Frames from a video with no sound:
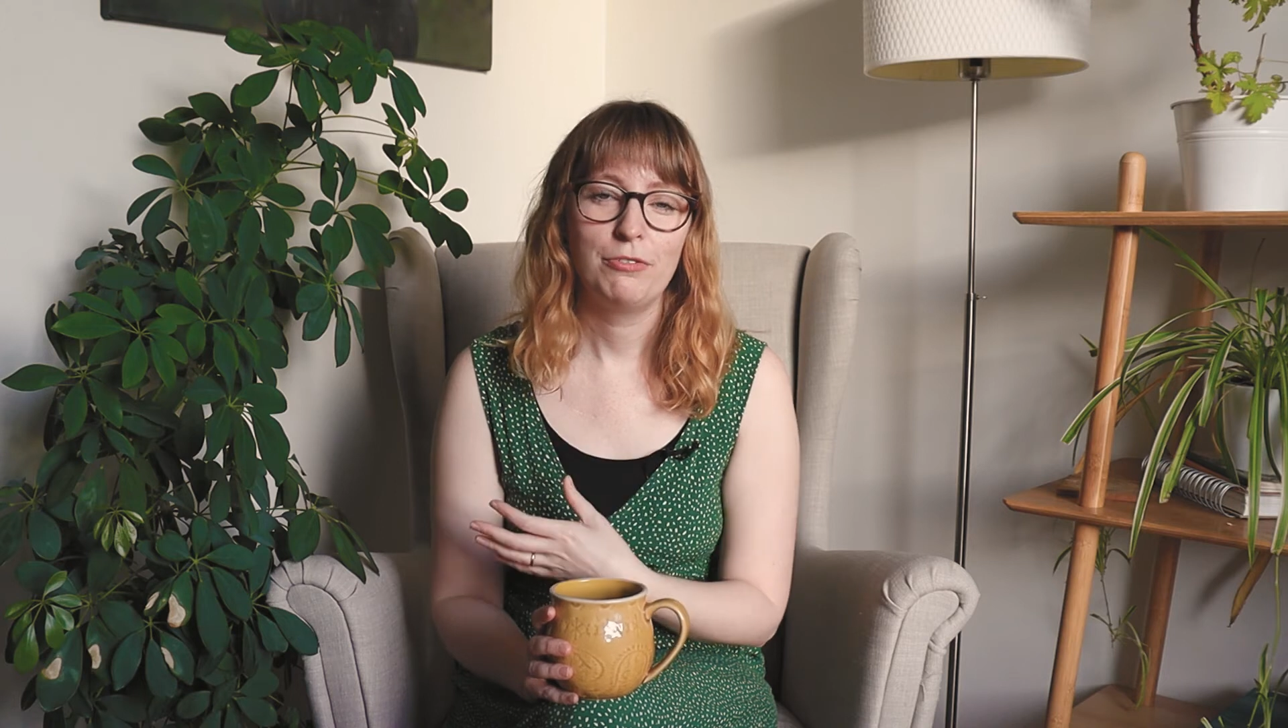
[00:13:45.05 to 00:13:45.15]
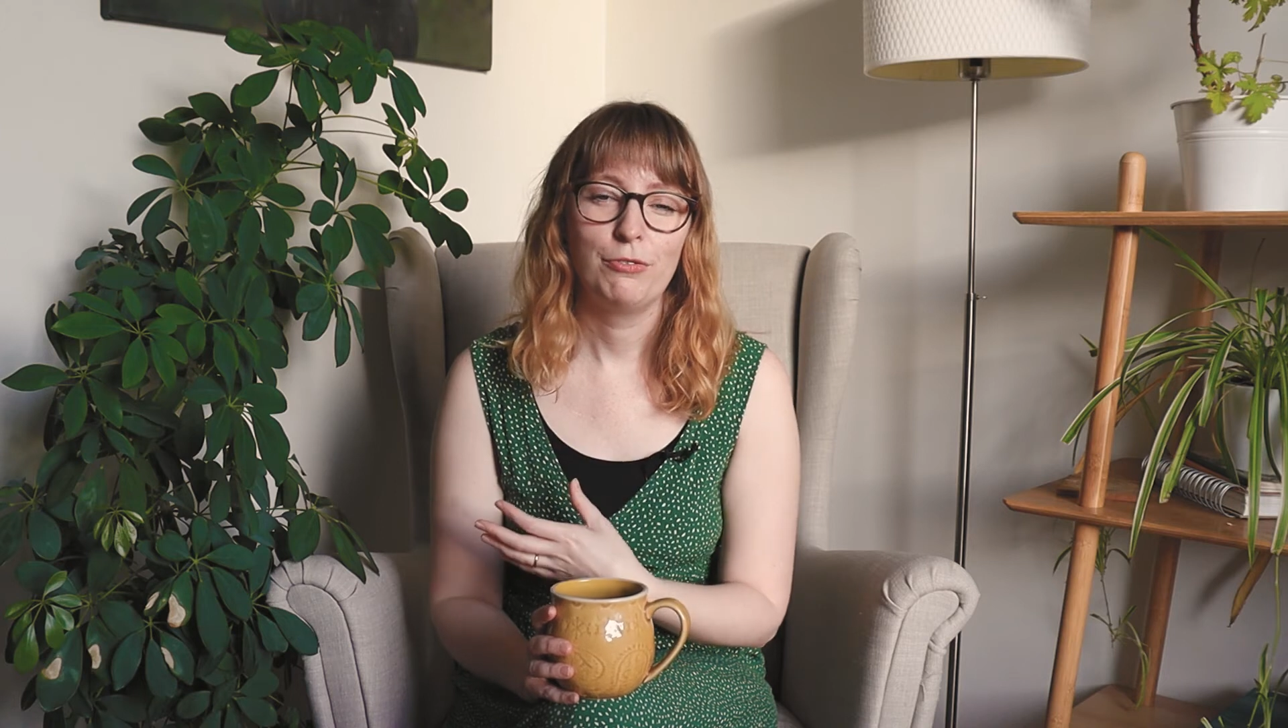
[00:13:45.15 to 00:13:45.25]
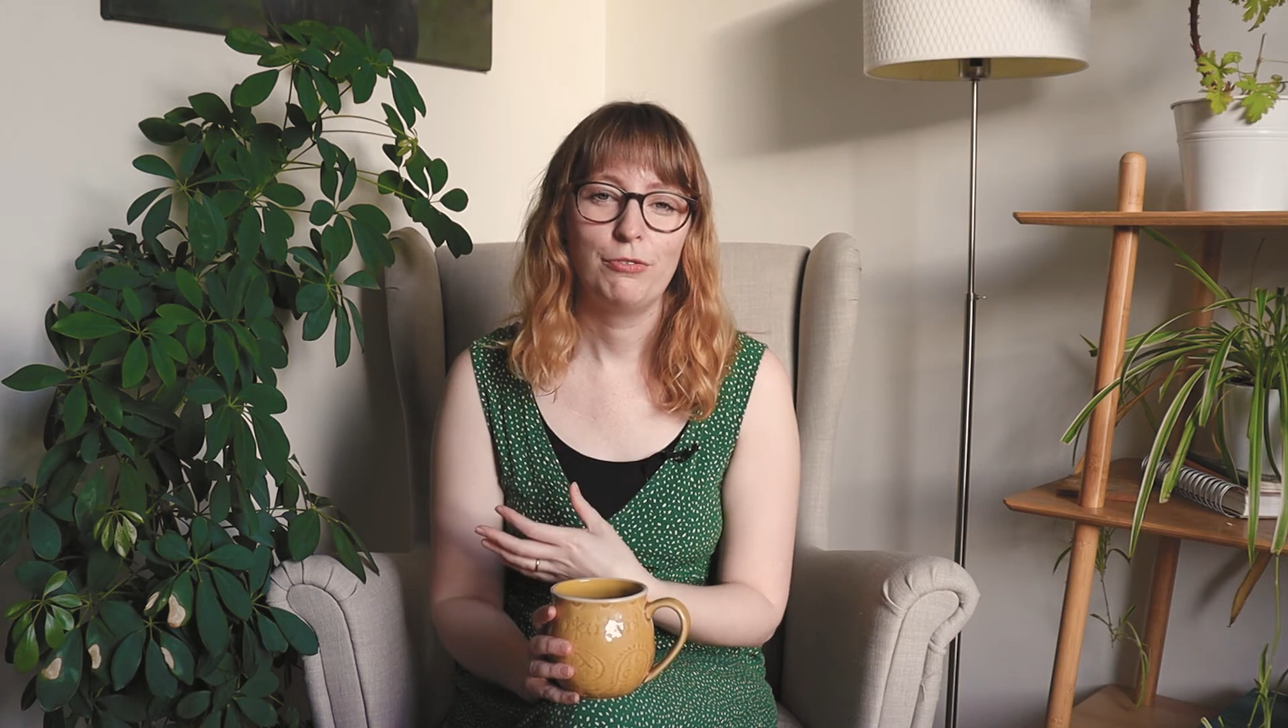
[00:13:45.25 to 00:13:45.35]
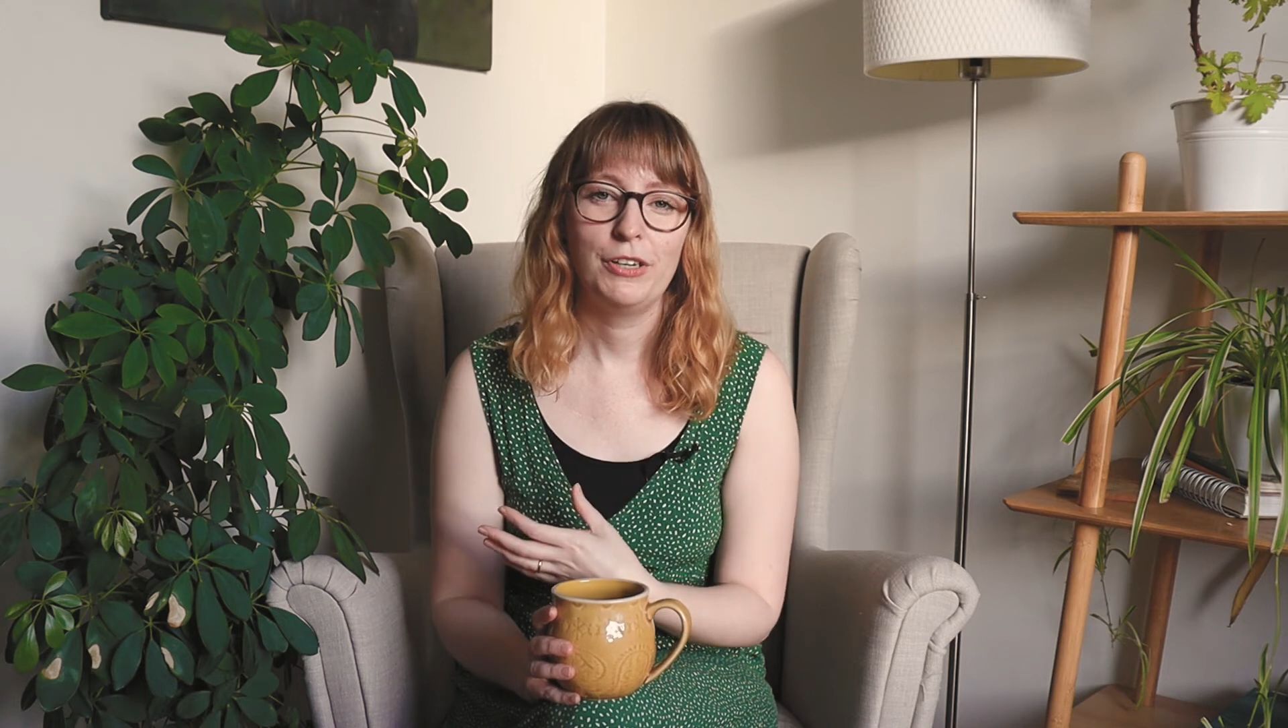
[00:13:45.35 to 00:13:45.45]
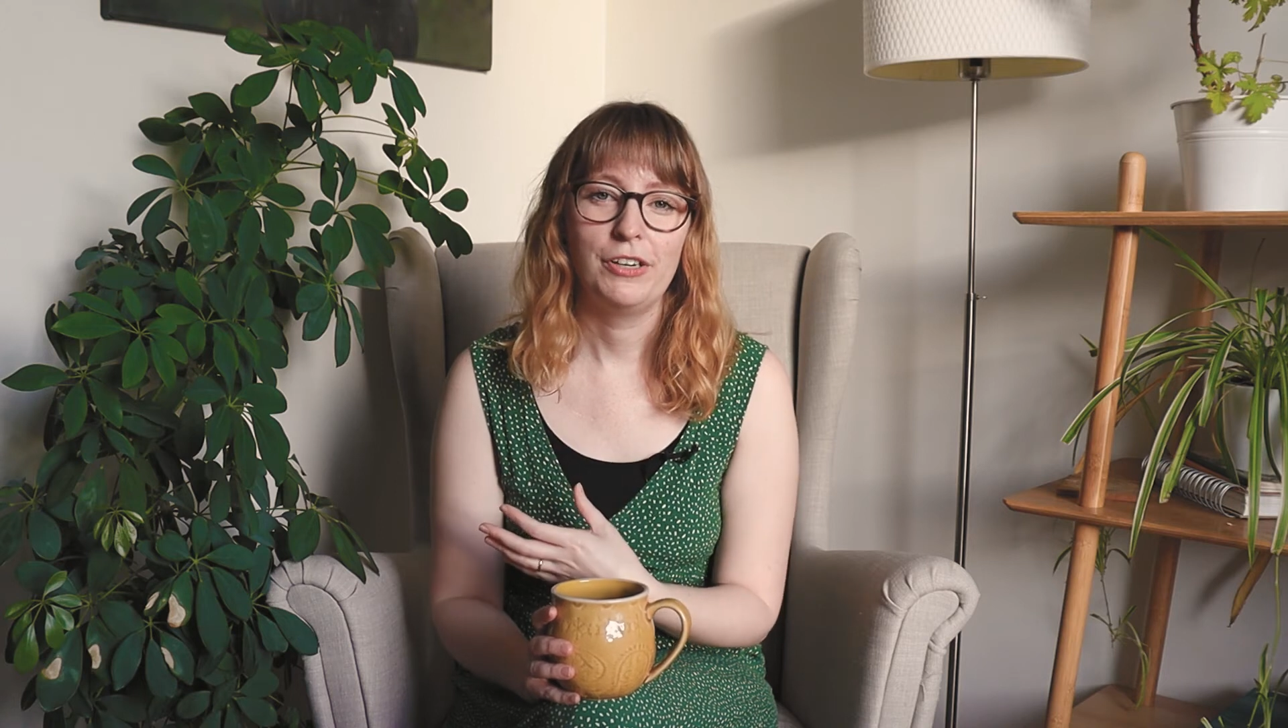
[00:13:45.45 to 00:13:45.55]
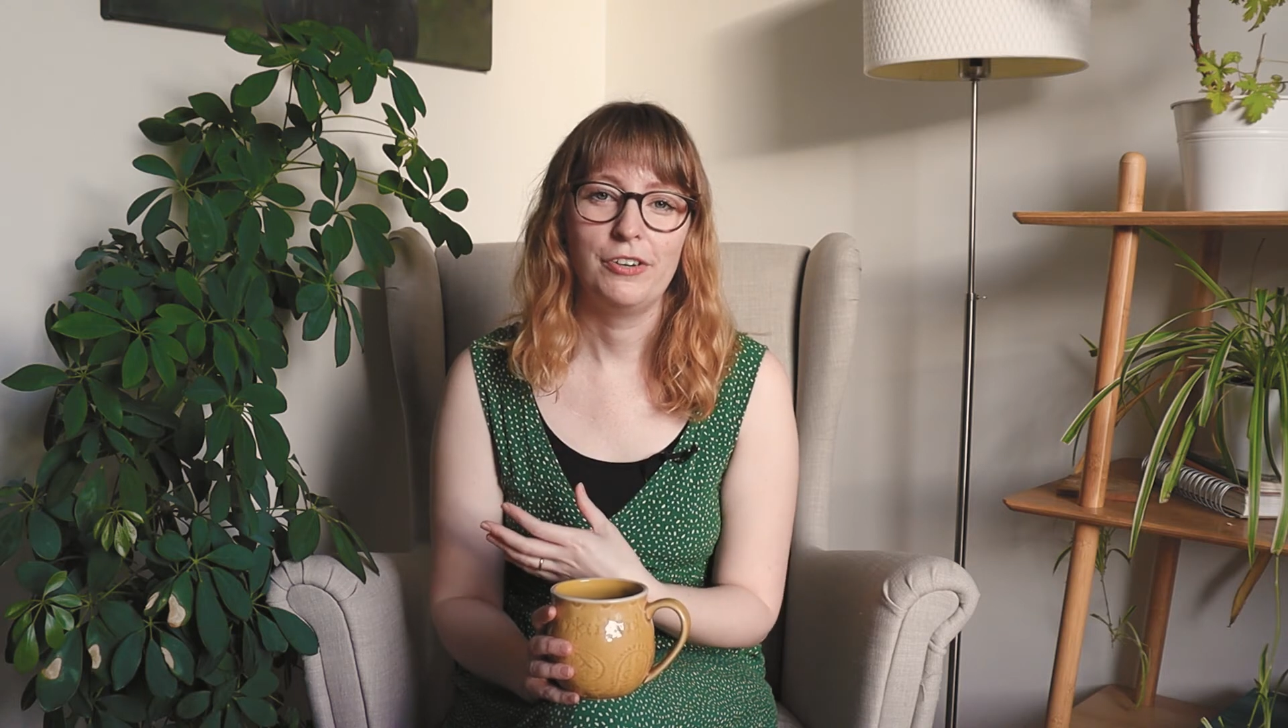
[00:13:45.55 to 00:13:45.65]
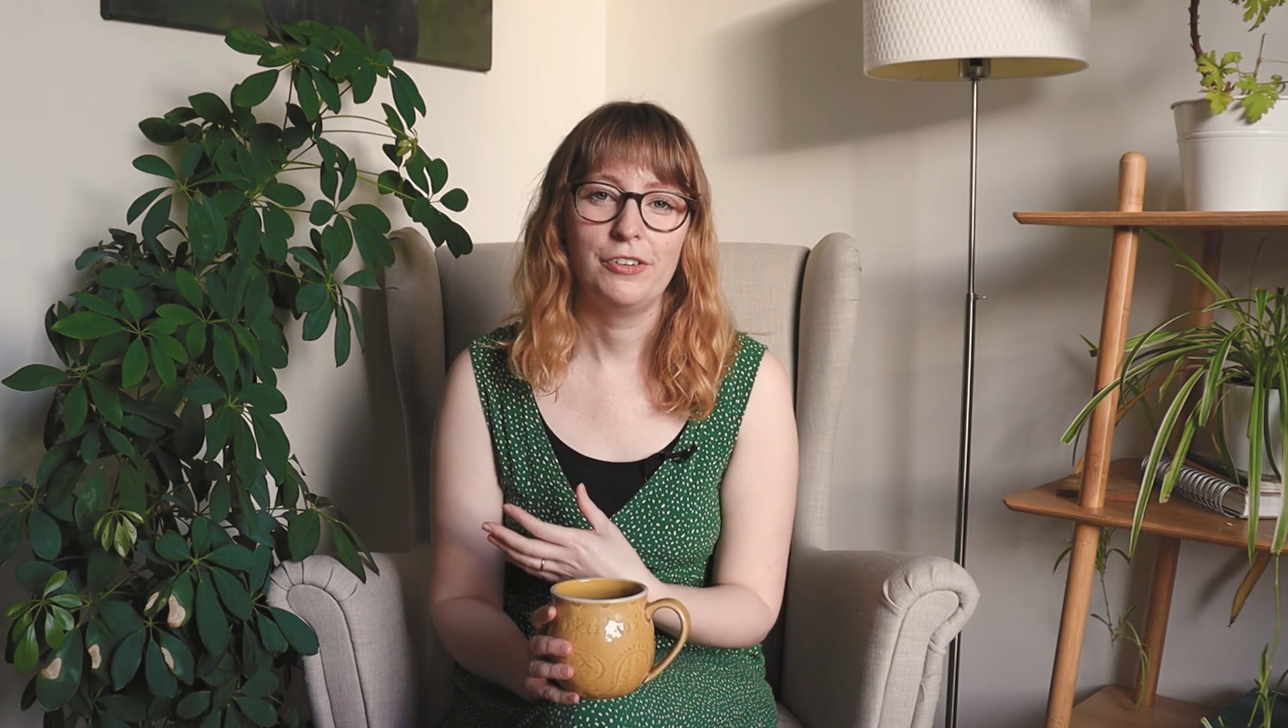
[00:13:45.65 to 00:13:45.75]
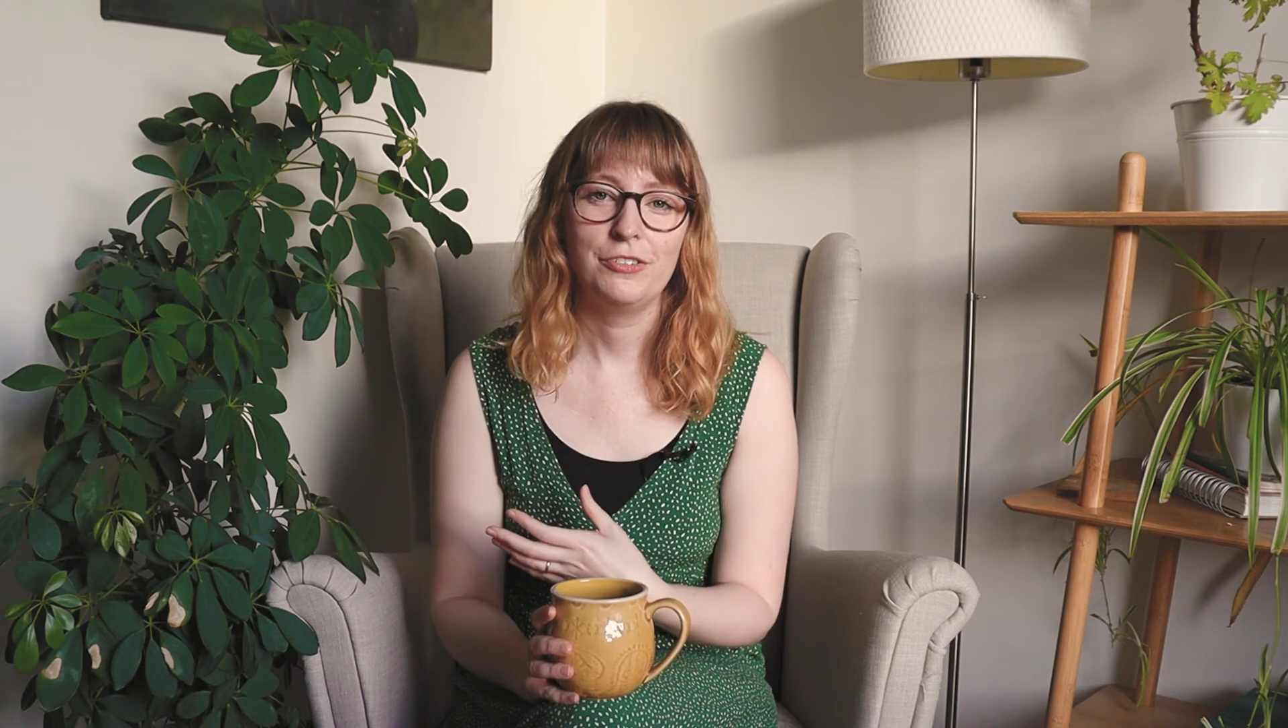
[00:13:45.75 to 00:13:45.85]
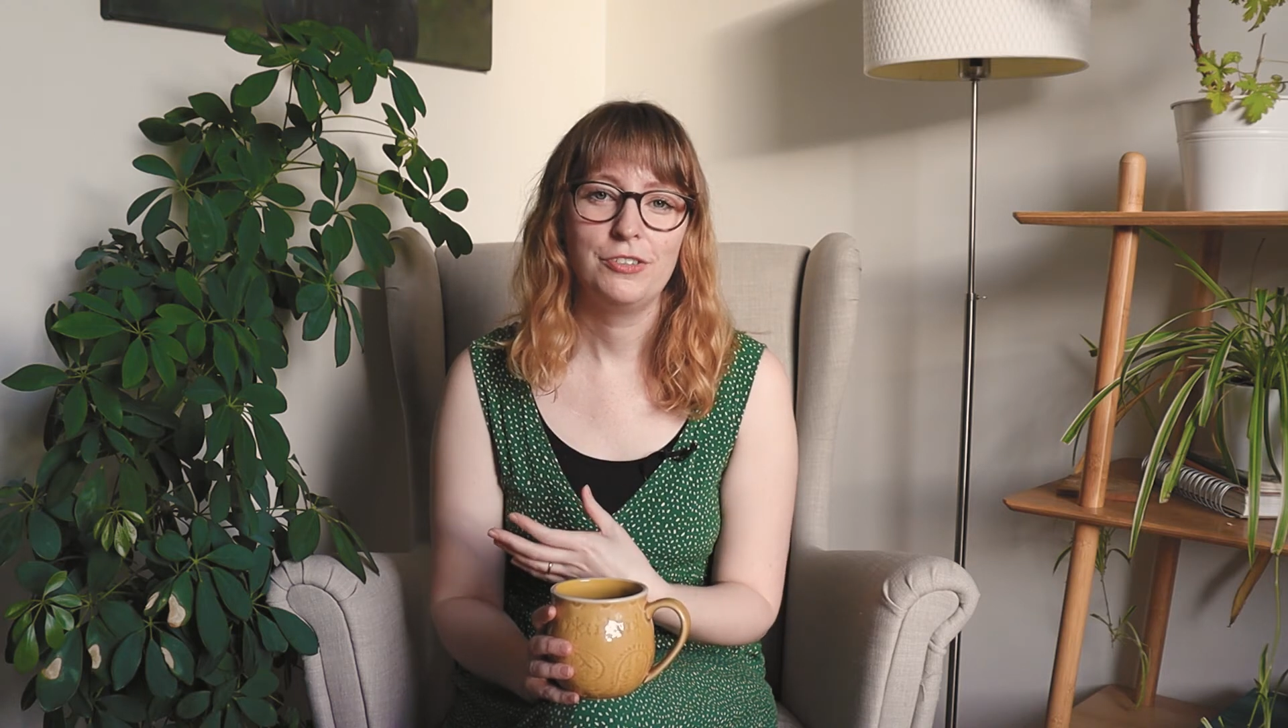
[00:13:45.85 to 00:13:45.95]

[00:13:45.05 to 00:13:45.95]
from fear,